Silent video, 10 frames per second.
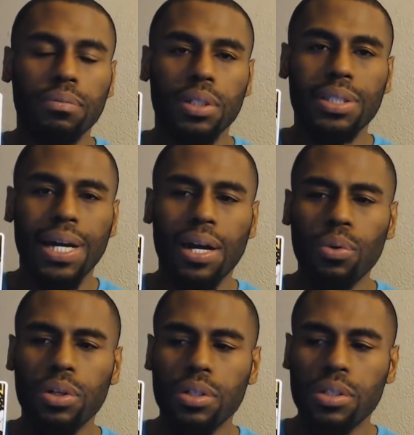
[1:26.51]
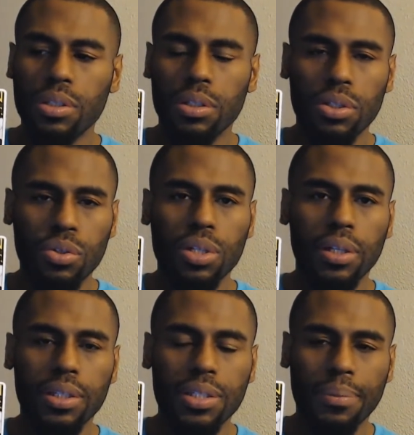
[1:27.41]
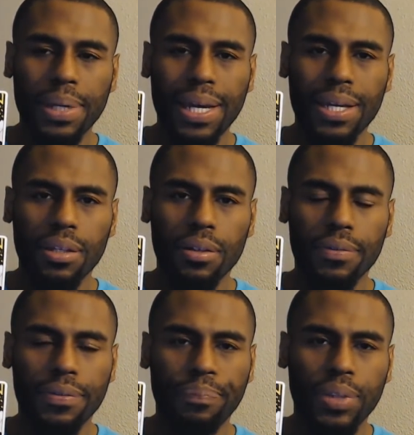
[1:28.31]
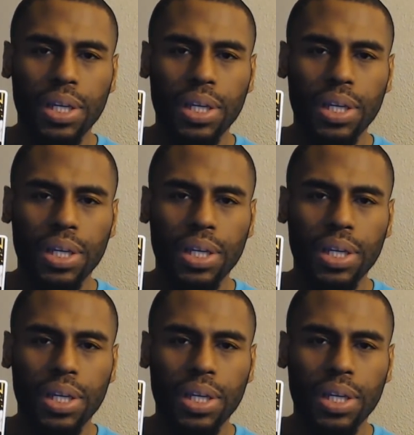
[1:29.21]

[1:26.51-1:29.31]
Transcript: The tower is usually some kind of